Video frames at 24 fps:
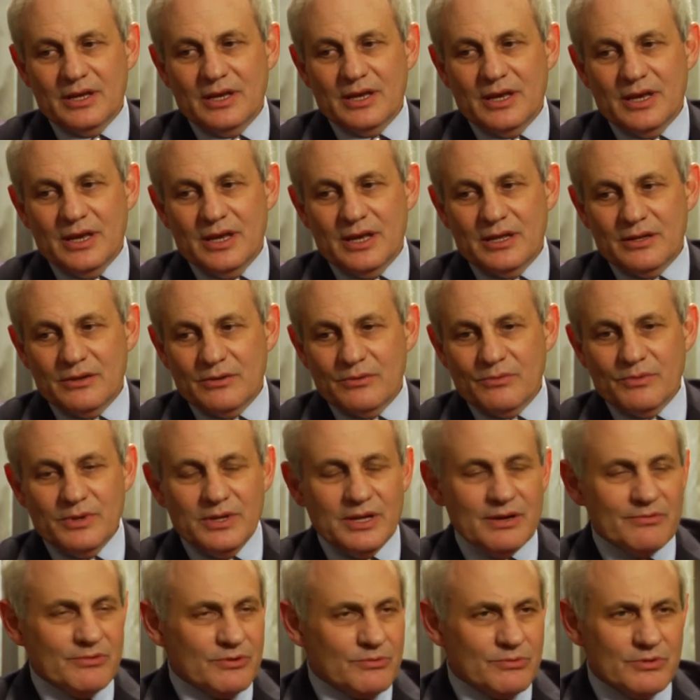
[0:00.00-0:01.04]
And we
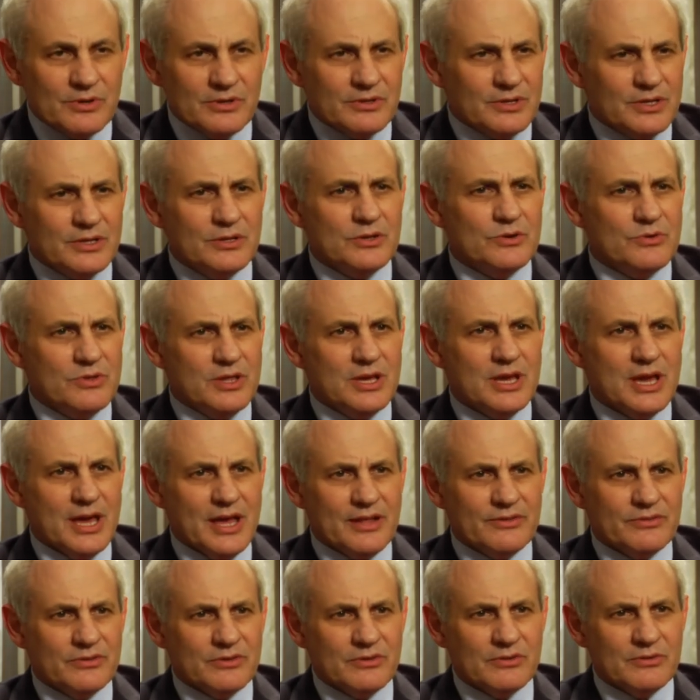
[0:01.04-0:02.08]
never really knew the
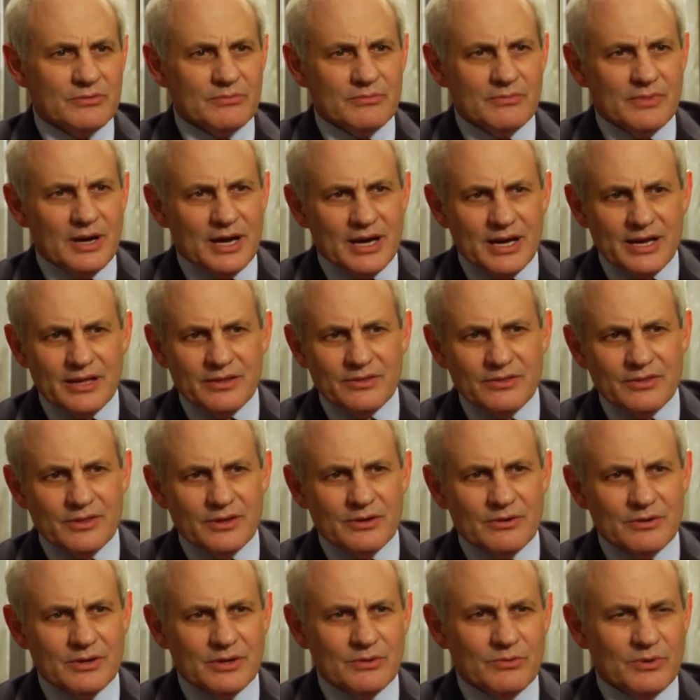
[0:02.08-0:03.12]
answer. My
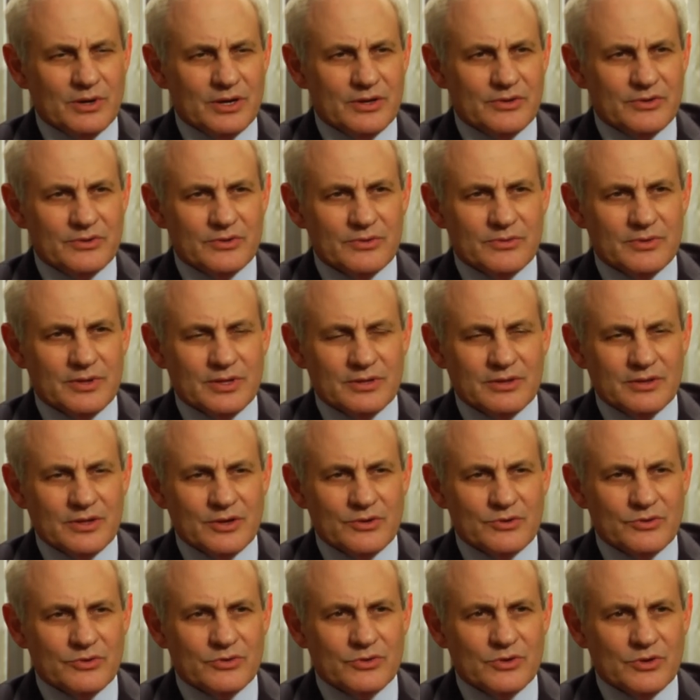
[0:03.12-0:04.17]
theory was that
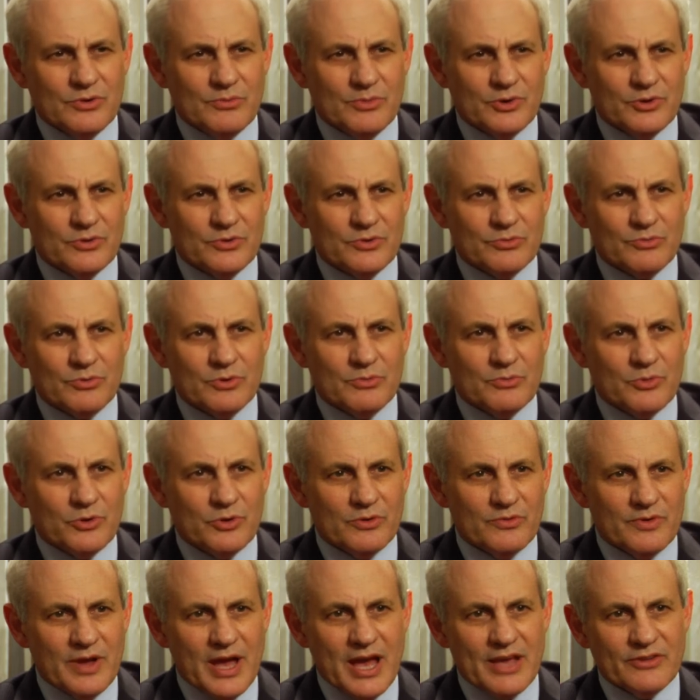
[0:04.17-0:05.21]
those tumors were more
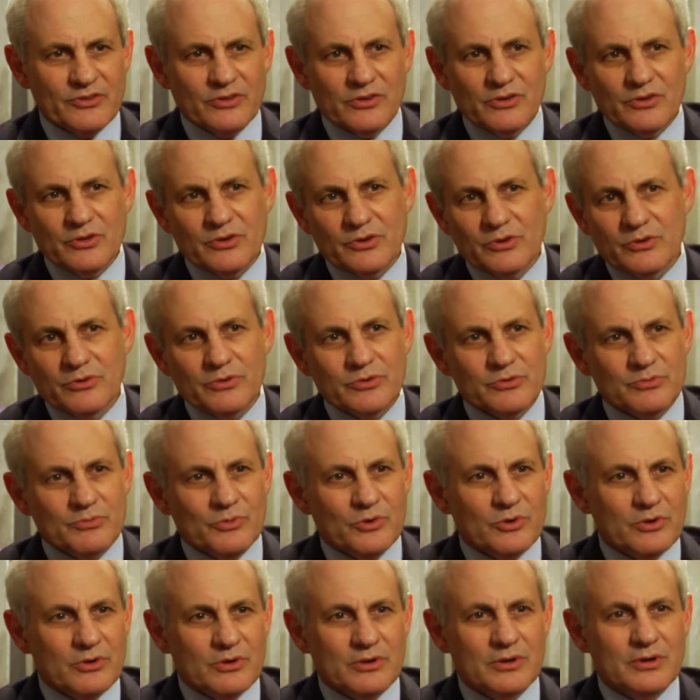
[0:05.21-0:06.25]
vascular, it was
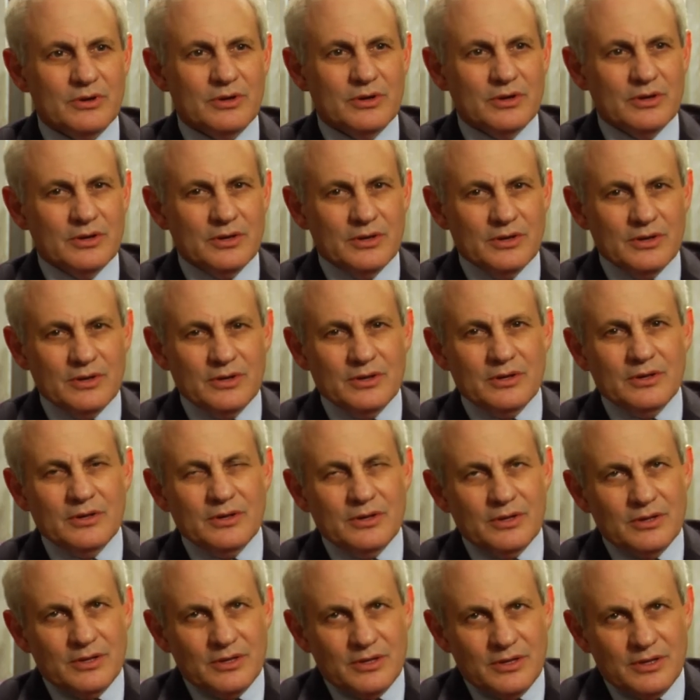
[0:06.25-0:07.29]
more
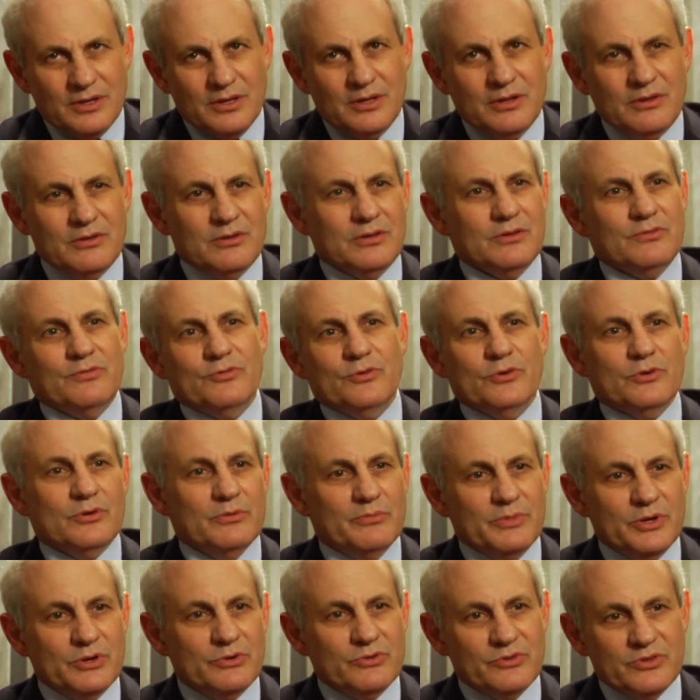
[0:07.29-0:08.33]
easy for
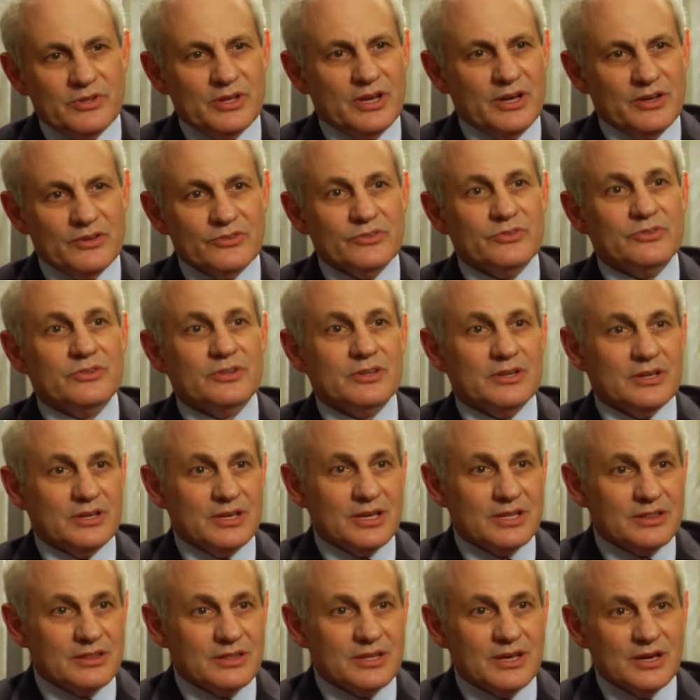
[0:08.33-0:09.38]
immune cells to
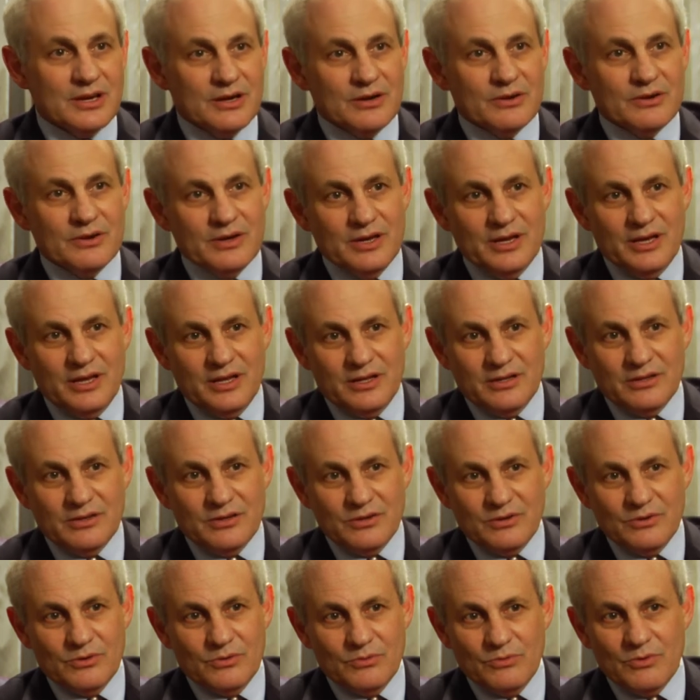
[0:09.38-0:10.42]
get there and
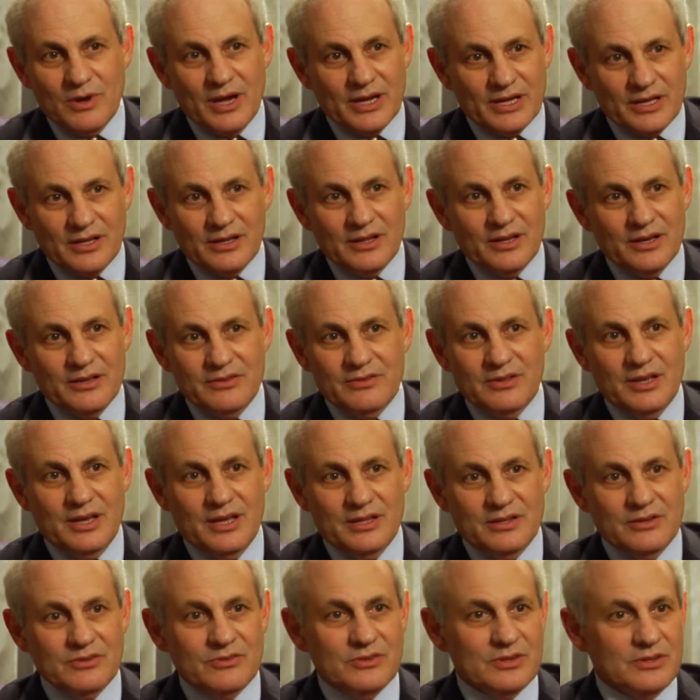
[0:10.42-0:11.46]
to recognize
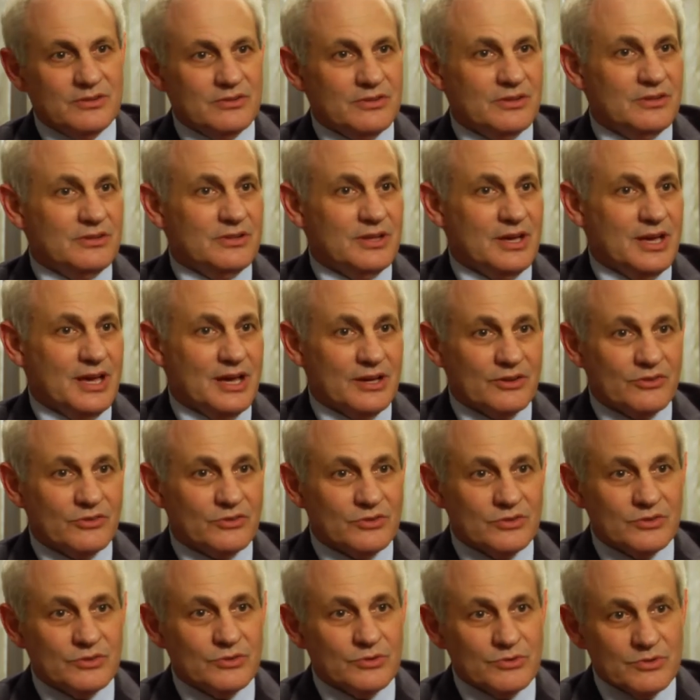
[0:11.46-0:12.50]
antigens and to
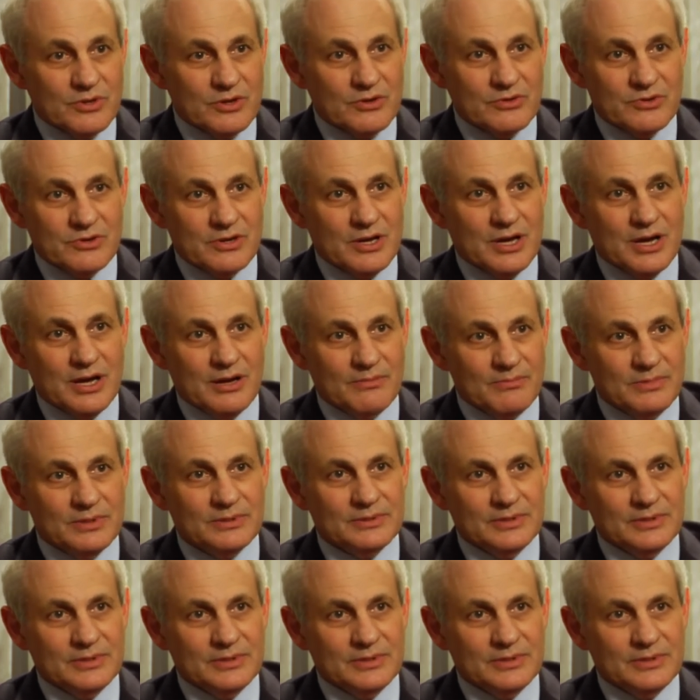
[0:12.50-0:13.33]
actually do their job.